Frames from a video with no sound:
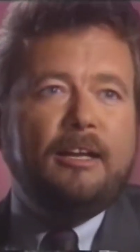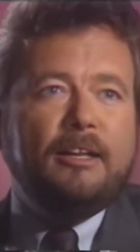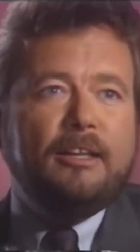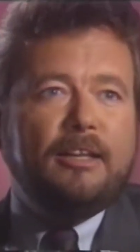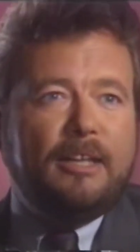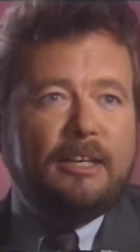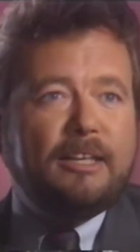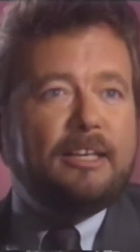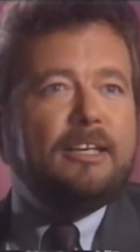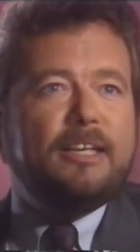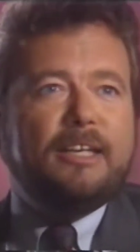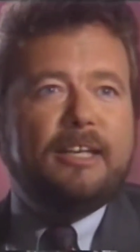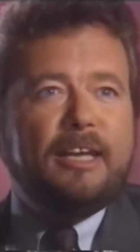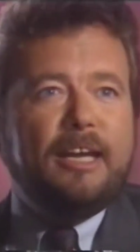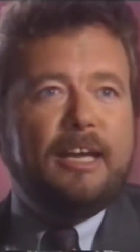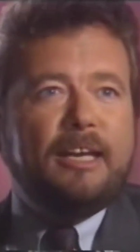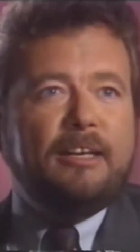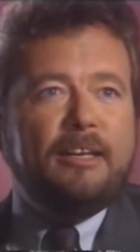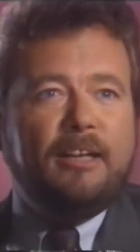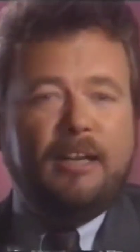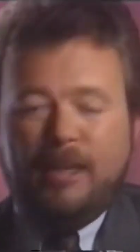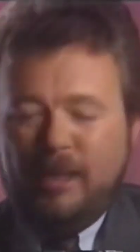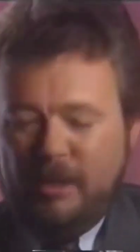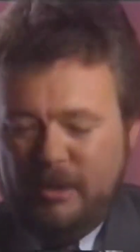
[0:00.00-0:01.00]
that
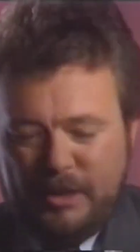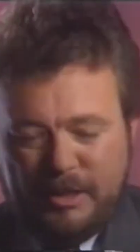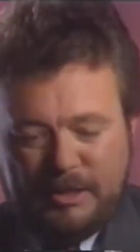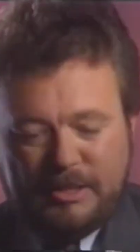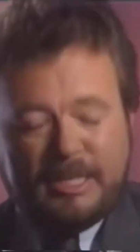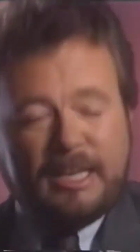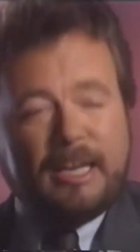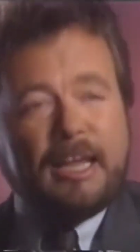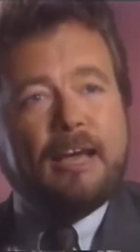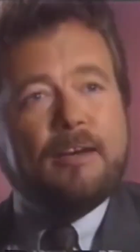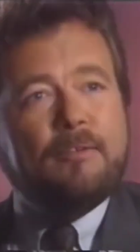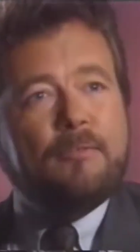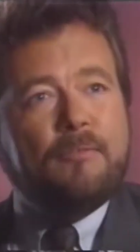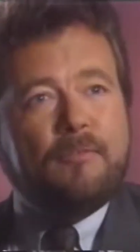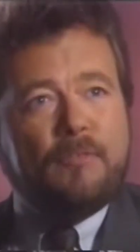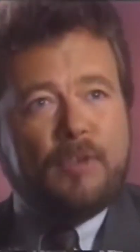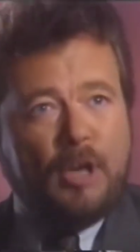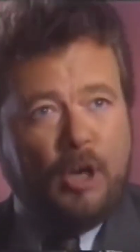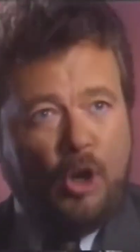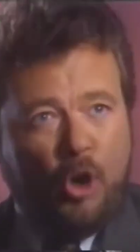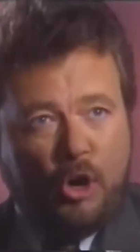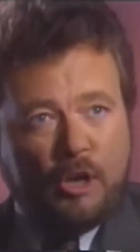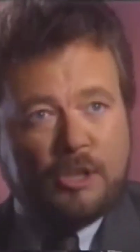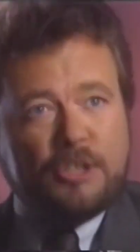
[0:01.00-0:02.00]
indicate that they have
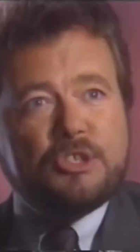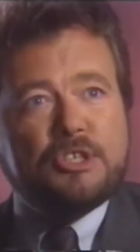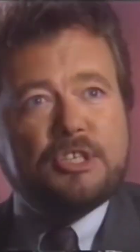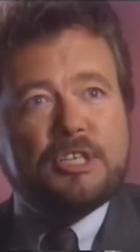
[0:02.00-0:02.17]
on